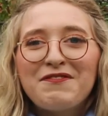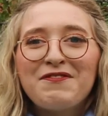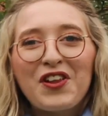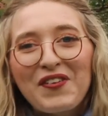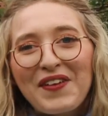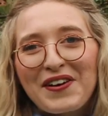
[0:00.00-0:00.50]

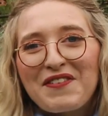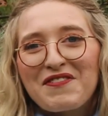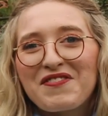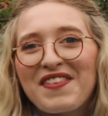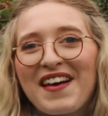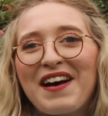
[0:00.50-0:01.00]
Following on
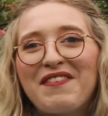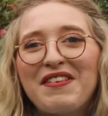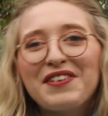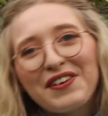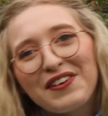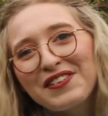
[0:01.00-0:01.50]
from that, we
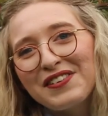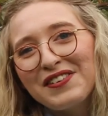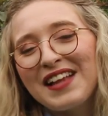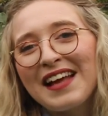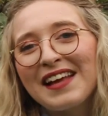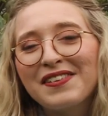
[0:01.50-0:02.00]
would
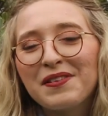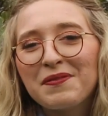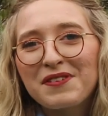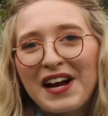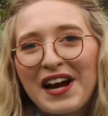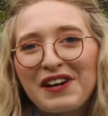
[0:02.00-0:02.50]
also like some
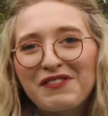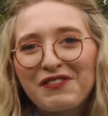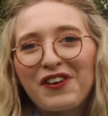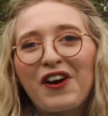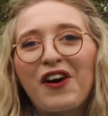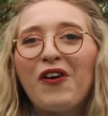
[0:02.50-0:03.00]
prayer
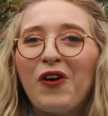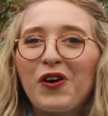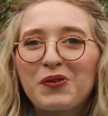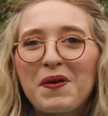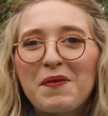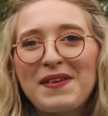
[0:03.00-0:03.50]
for our
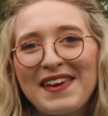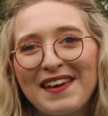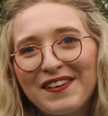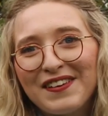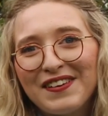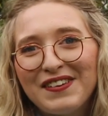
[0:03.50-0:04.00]
autumn
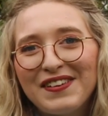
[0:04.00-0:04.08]
appeal,